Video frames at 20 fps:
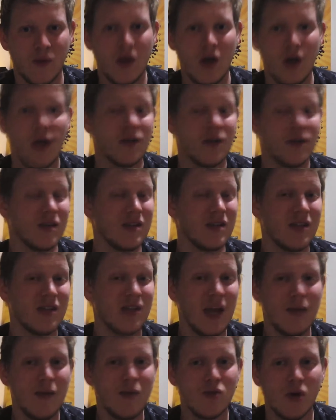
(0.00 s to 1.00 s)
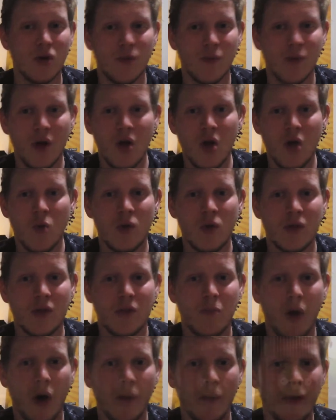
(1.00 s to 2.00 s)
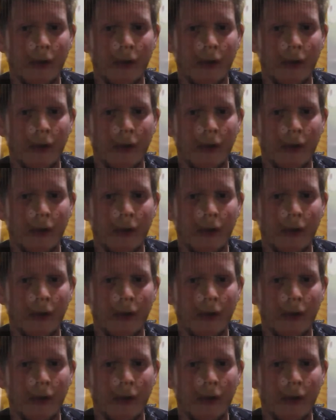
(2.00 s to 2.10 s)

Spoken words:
as they teamed up with the popular